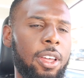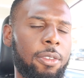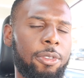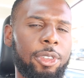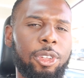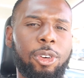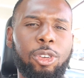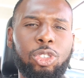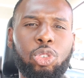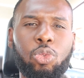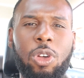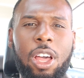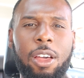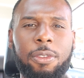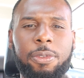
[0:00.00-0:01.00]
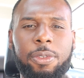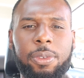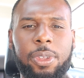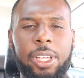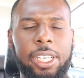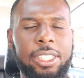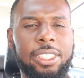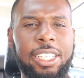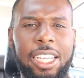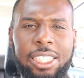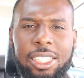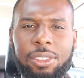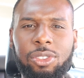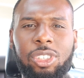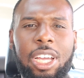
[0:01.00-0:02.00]
For those who have
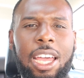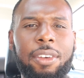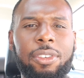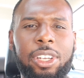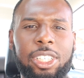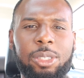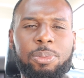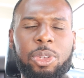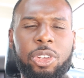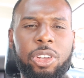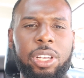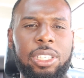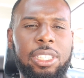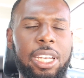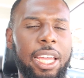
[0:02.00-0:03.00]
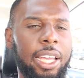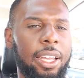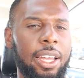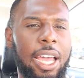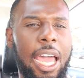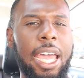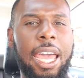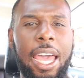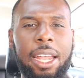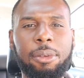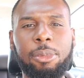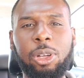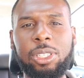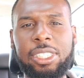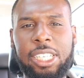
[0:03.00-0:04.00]
extensive driving experience, like I had
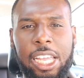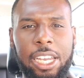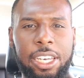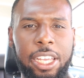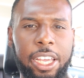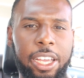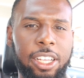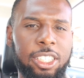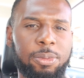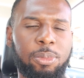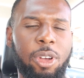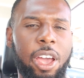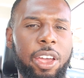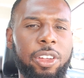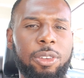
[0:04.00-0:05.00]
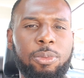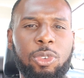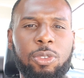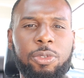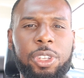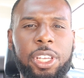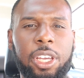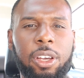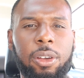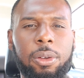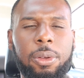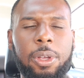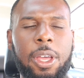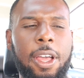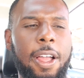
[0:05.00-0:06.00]
about 10 years prior to moving here,
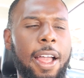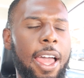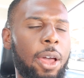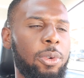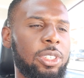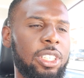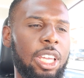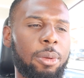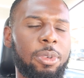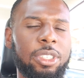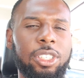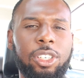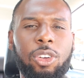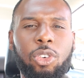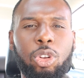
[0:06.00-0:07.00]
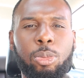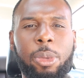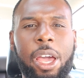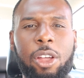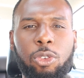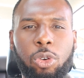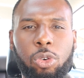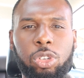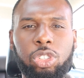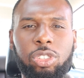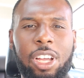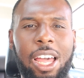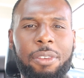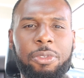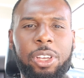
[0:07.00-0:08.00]
I was able to go to my road
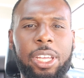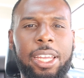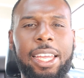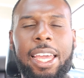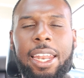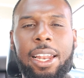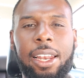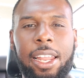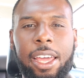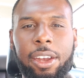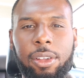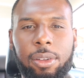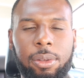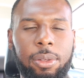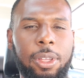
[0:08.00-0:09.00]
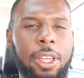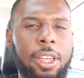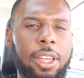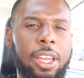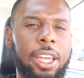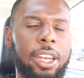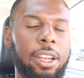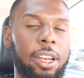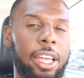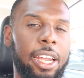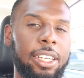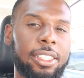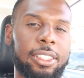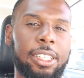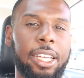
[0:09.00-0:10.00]
traffic and get a letter. And the
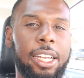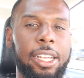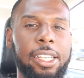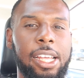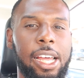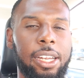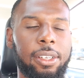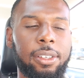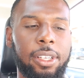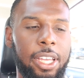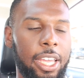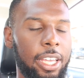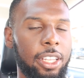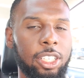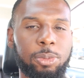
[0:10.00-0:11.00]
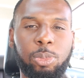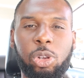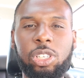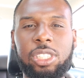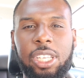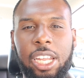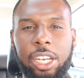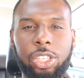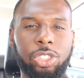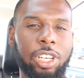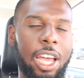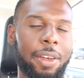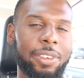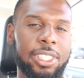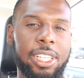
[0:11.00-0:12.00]
letter stated that, hey, this person had a
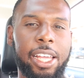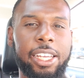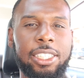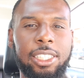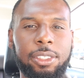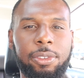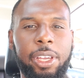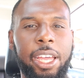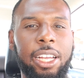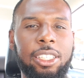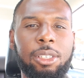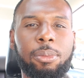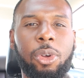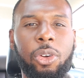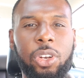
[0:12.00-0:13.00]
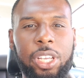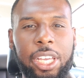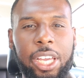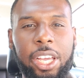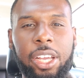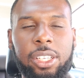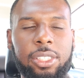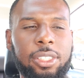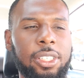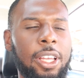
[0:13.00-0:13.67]
driver's license for X amount of years.